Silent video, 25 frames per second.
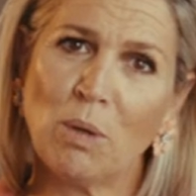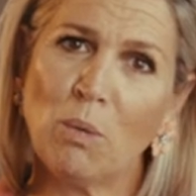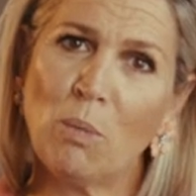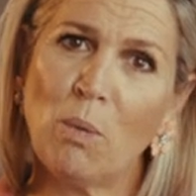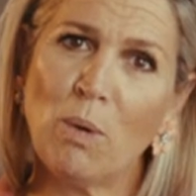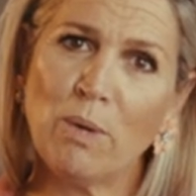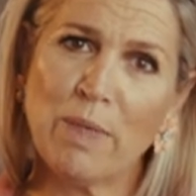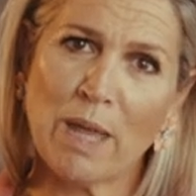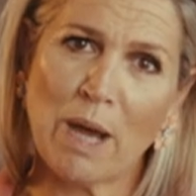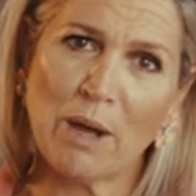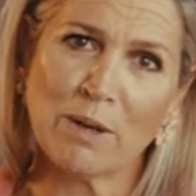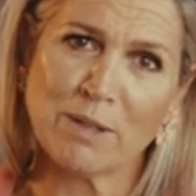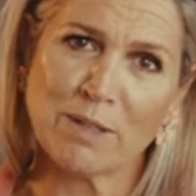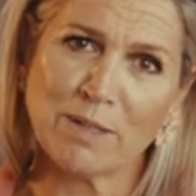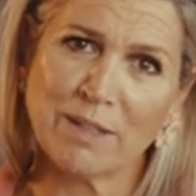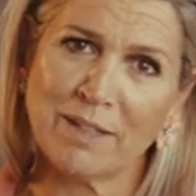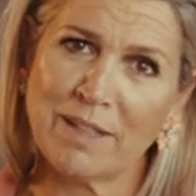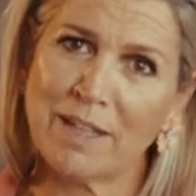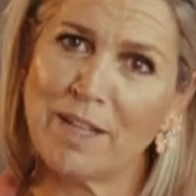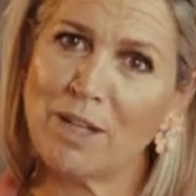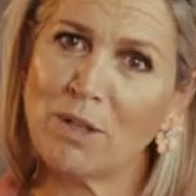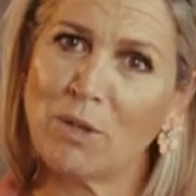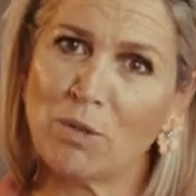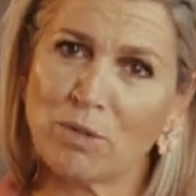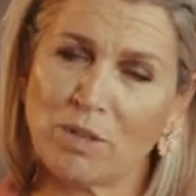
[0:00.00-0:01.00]
without
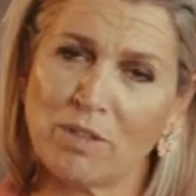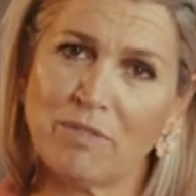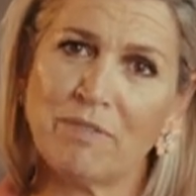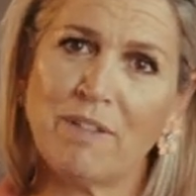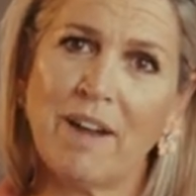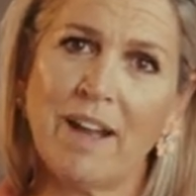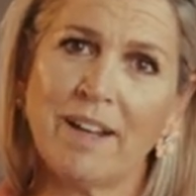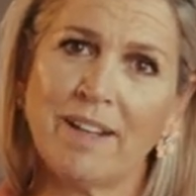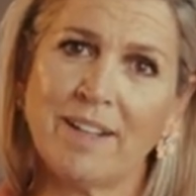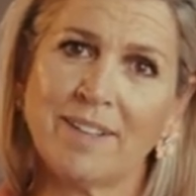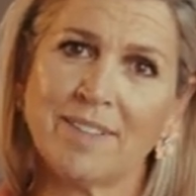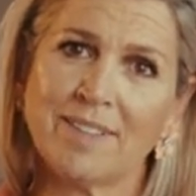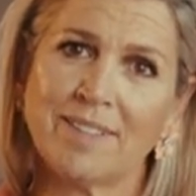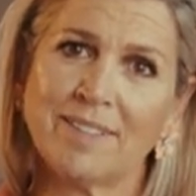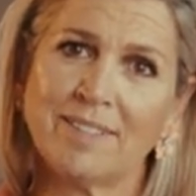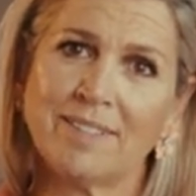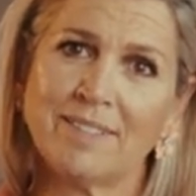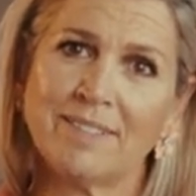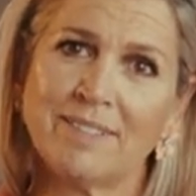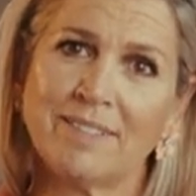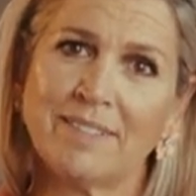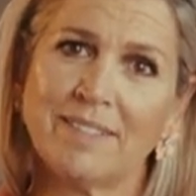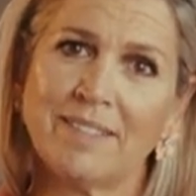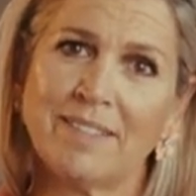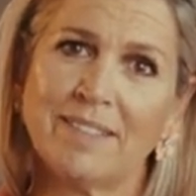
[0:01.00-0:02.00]
inclusive finance.
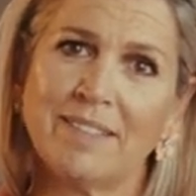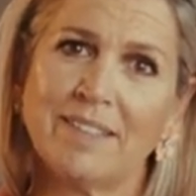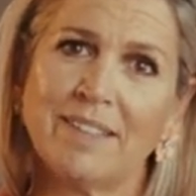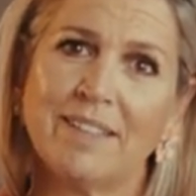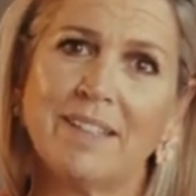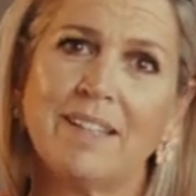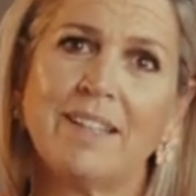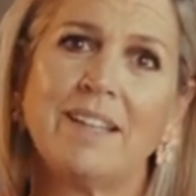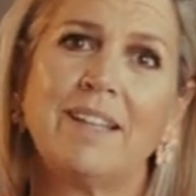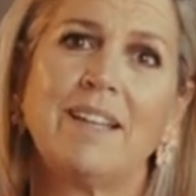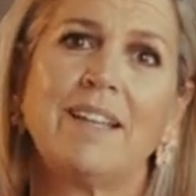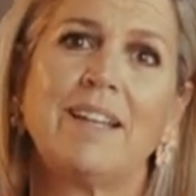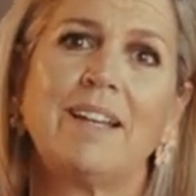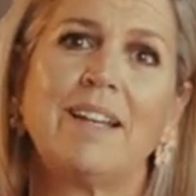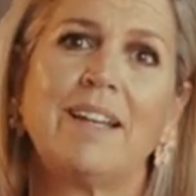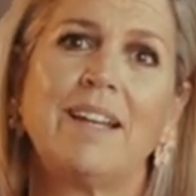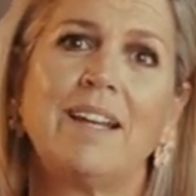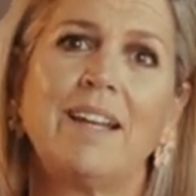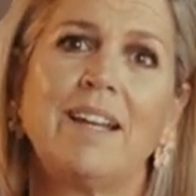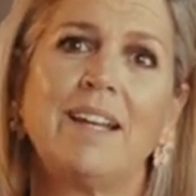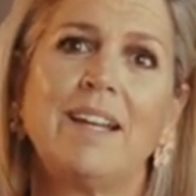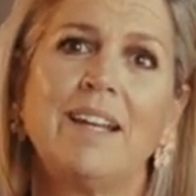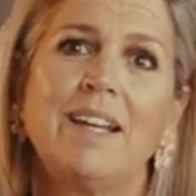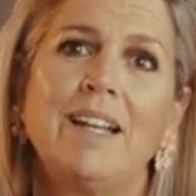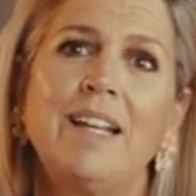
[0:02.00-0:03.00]

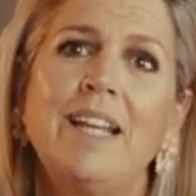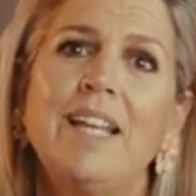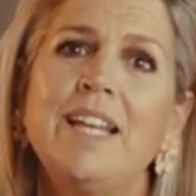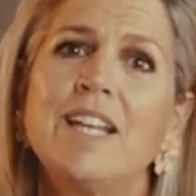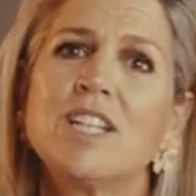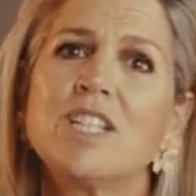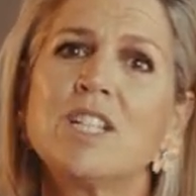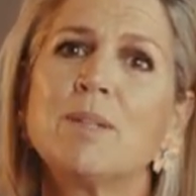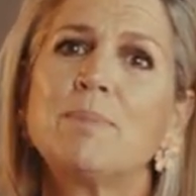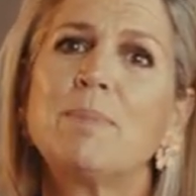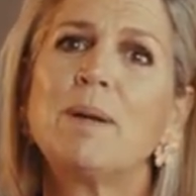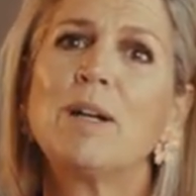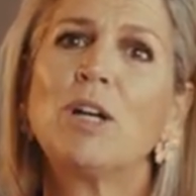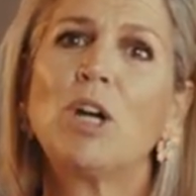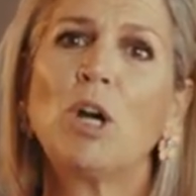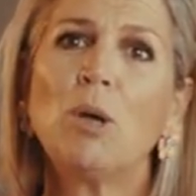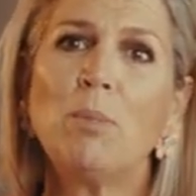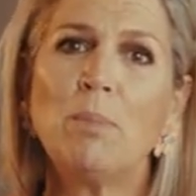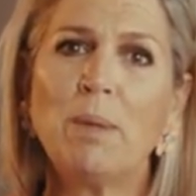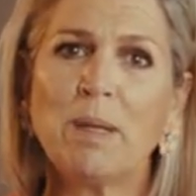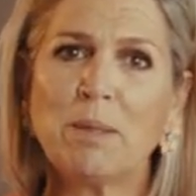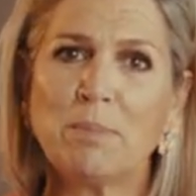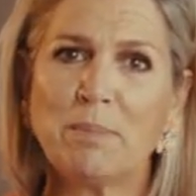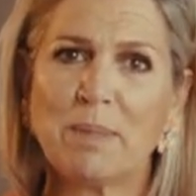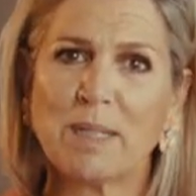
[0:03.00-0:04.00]
Leadership and
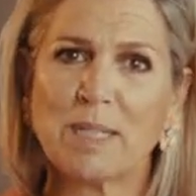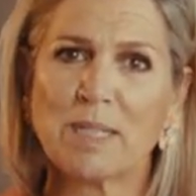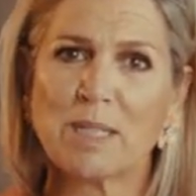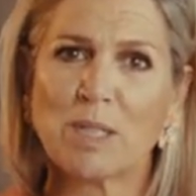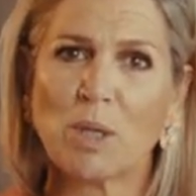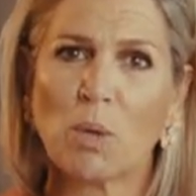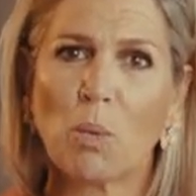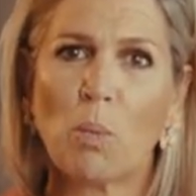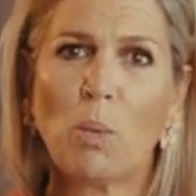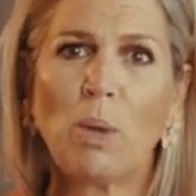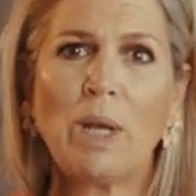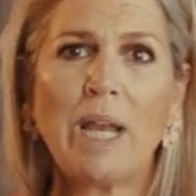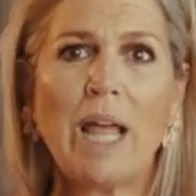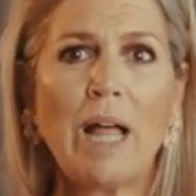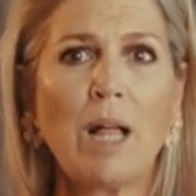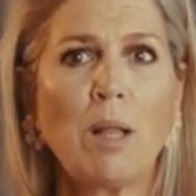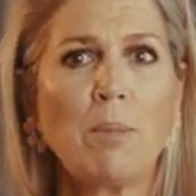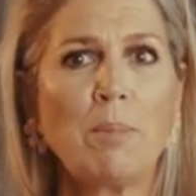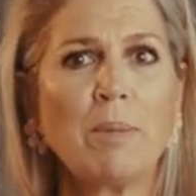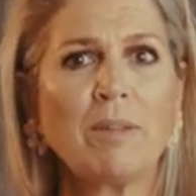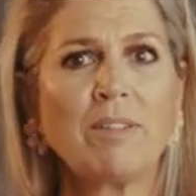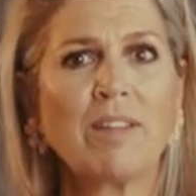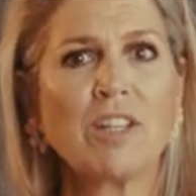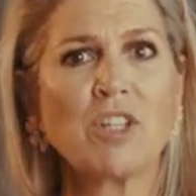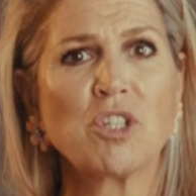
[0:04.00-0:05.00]
commitment will
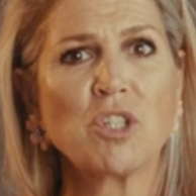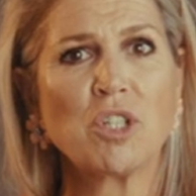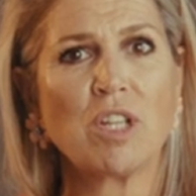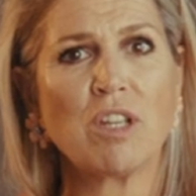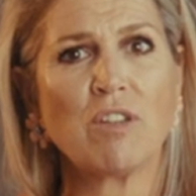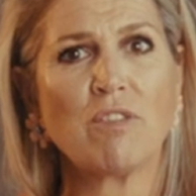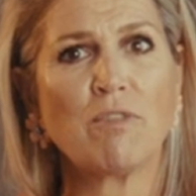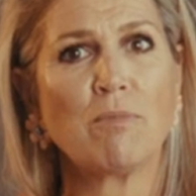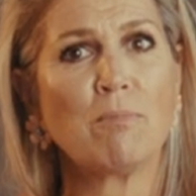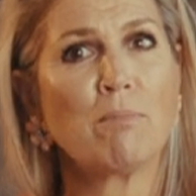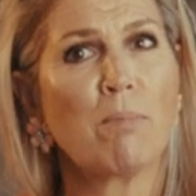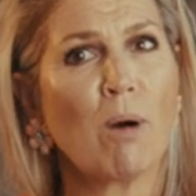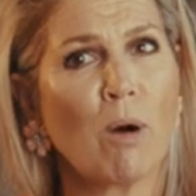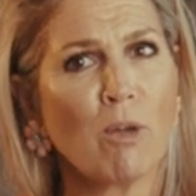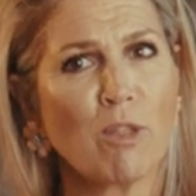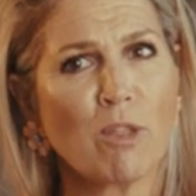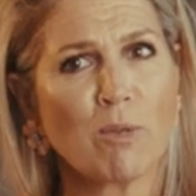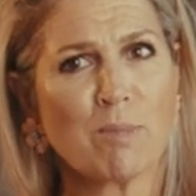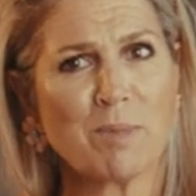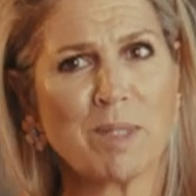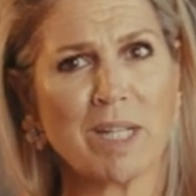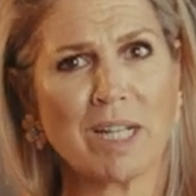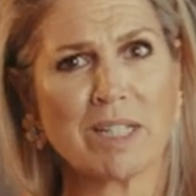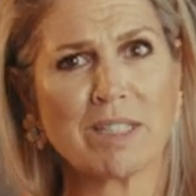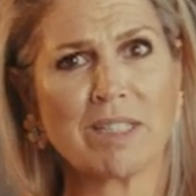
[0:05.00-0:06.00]
help us achieve both
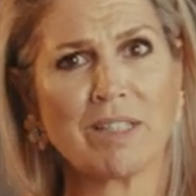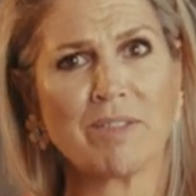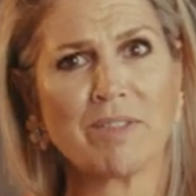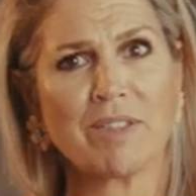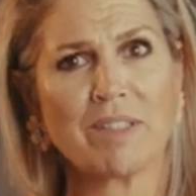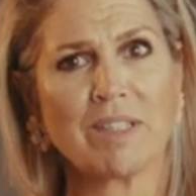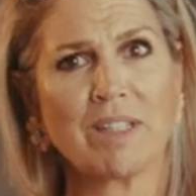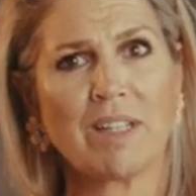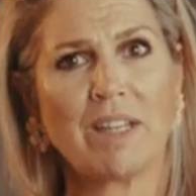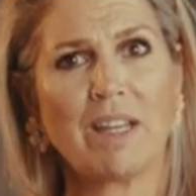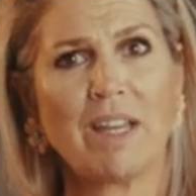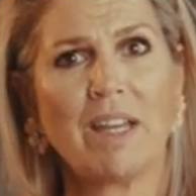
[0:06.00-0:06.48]
objectives,